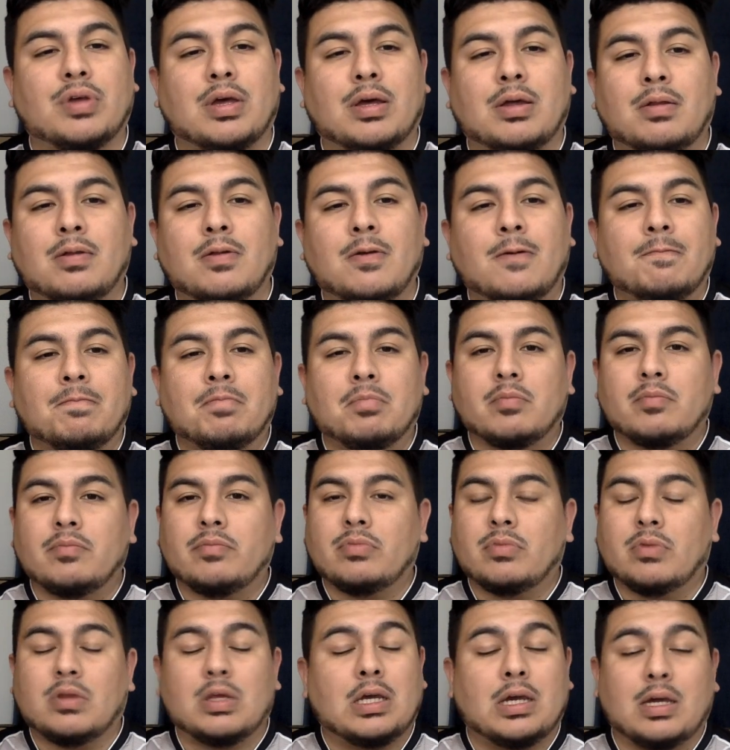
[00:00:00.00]
And
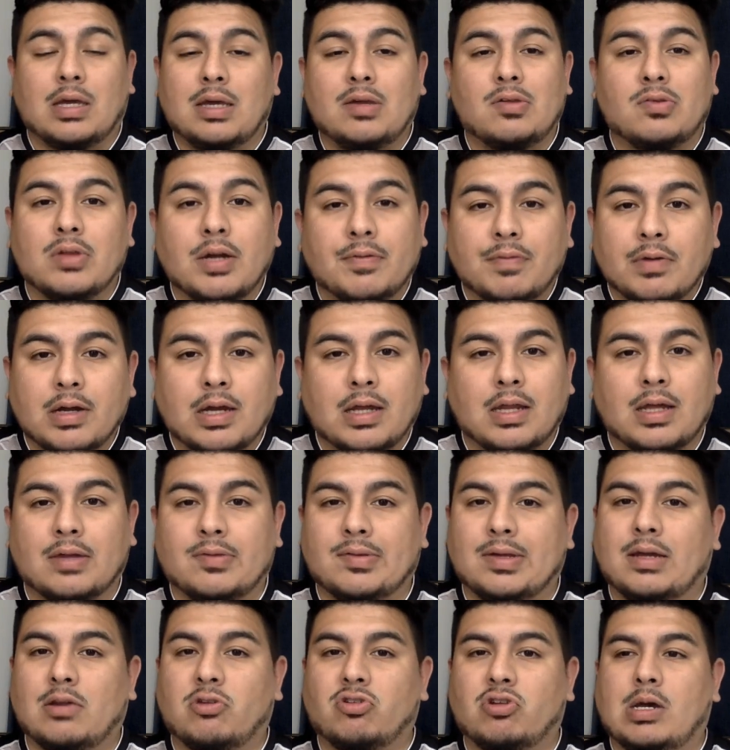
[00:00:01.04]
yeah, he's never getting a
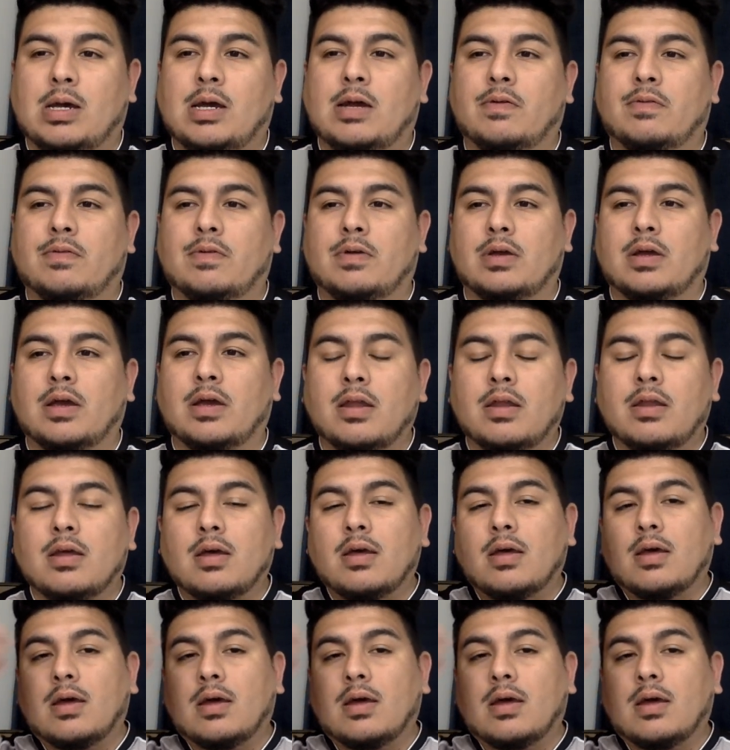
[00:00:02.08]
title shot ever again.